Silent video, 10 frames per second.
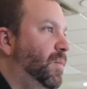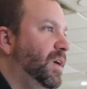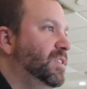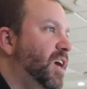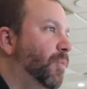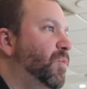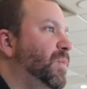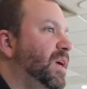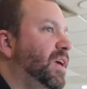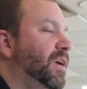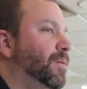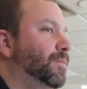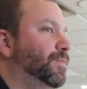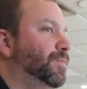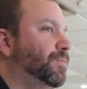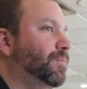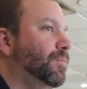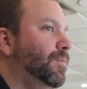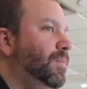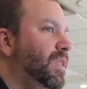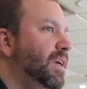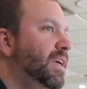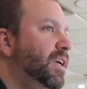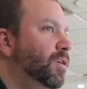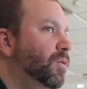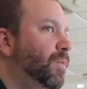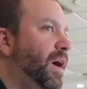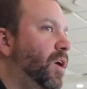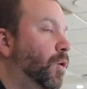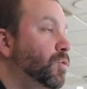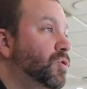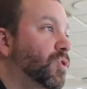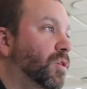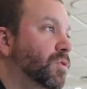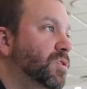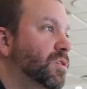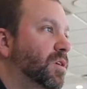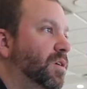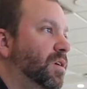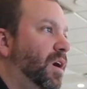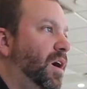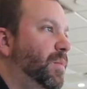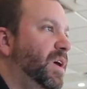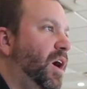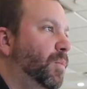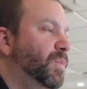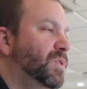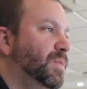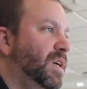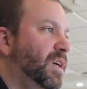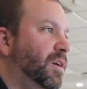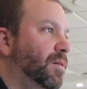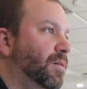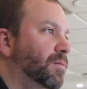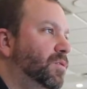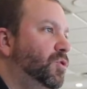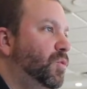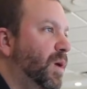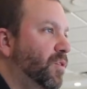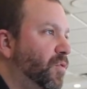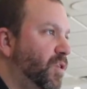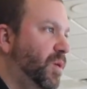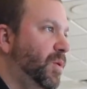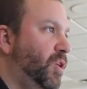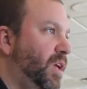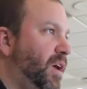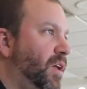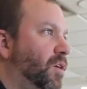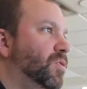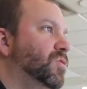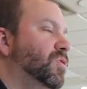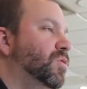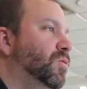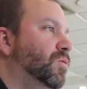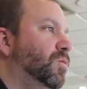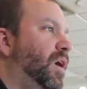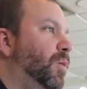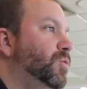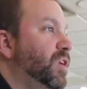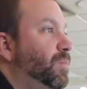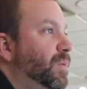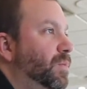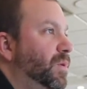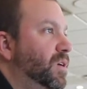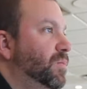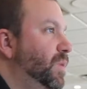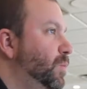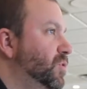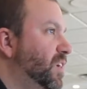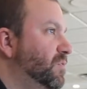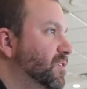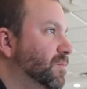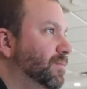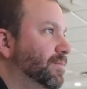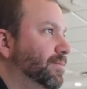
Um, it's helped me heal my own struggles. Um, it helps me do better for the community and also help shape young people's lives.